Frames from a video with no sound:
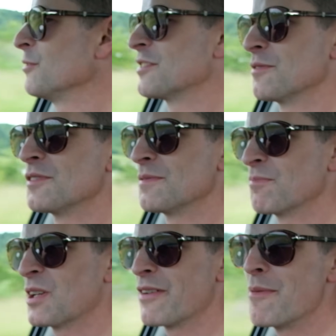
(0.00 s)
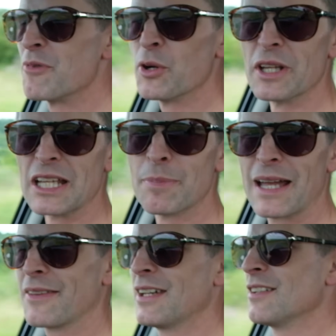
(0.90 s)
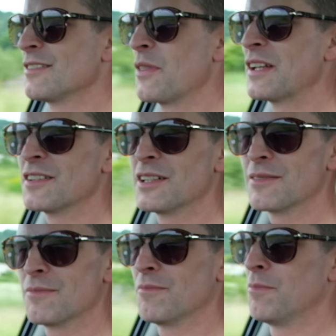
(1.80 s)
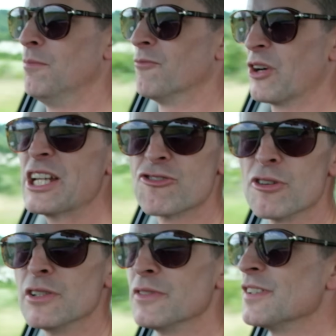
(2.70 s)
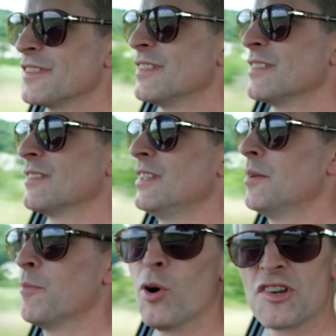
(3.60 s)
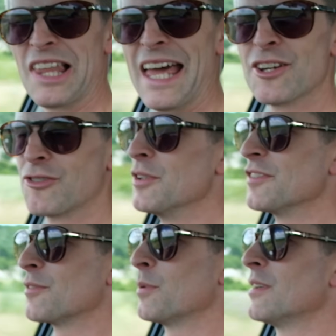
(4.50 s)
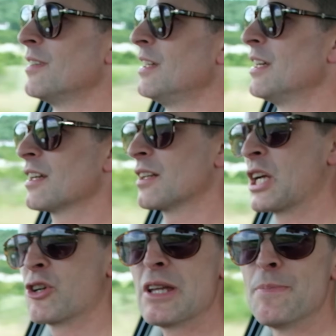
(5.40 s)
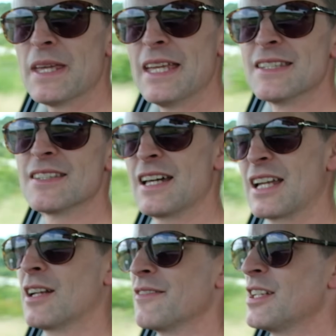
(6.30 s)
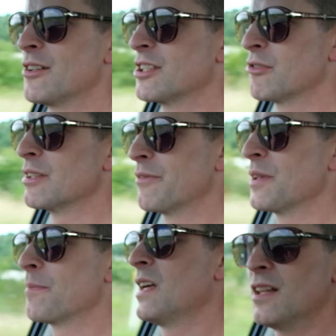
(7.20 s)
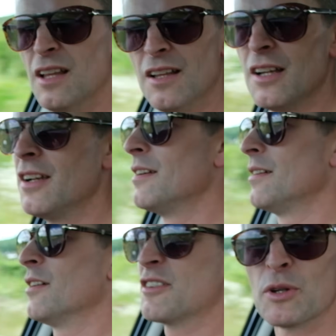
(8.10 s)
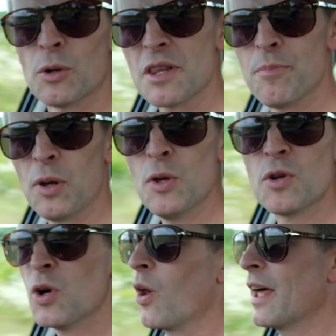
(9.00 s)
which was kind of embryonic back then, so things like Range Rovers and posh Land Cruisers were kind of creeping into that kind of territory of the, should we call it the blue collar